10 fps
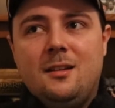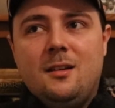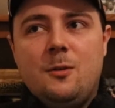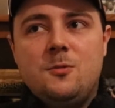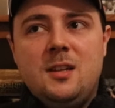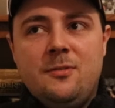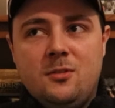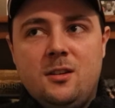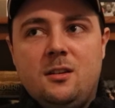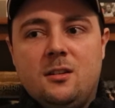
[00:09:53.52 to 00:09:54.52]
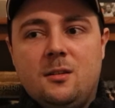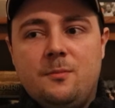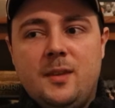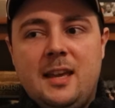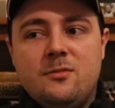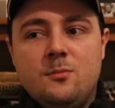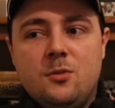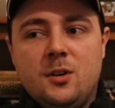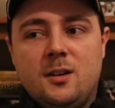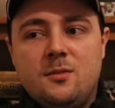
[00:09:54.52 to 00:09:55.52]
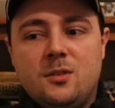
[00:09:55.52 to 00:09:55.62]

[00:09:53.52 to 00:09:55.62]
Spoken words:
I was definitely even more kind